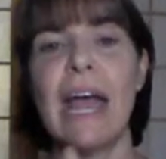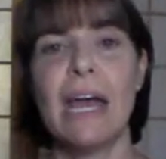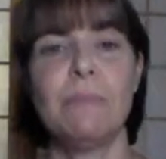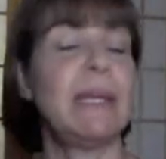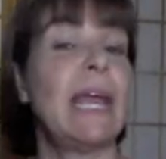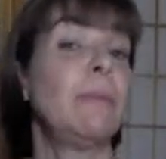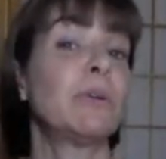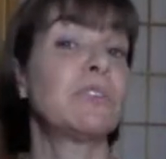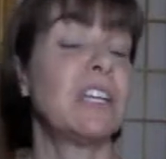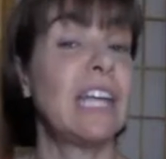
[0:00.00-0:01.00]
and be
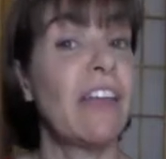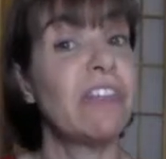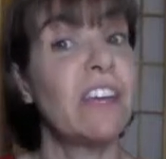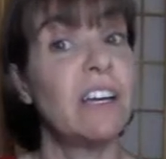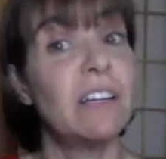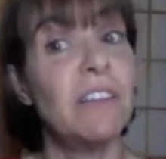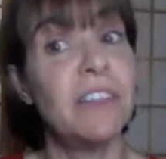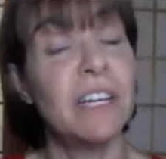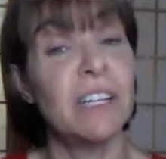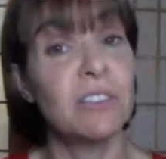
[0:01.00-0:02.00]
able to get
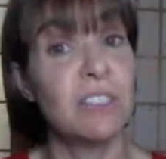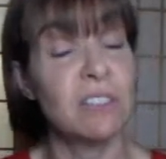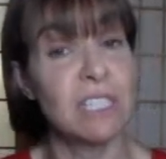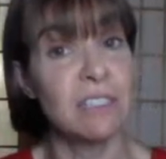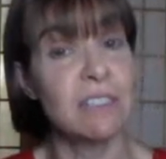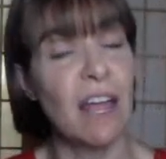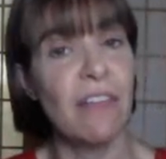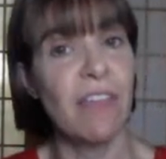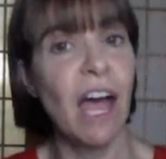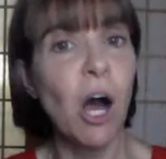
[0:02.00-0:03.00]
the assistance
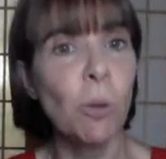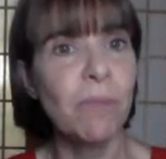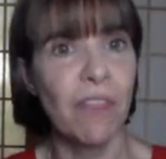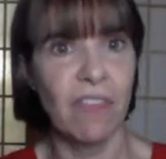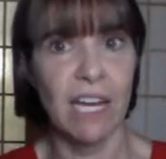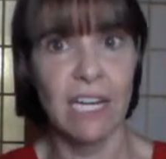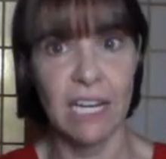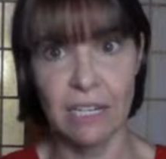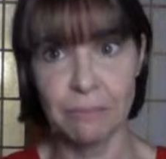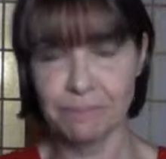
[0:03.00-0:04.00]
and the help that they
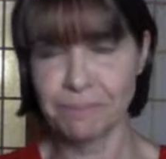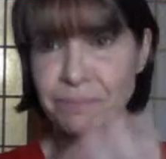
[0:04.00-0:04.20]
need.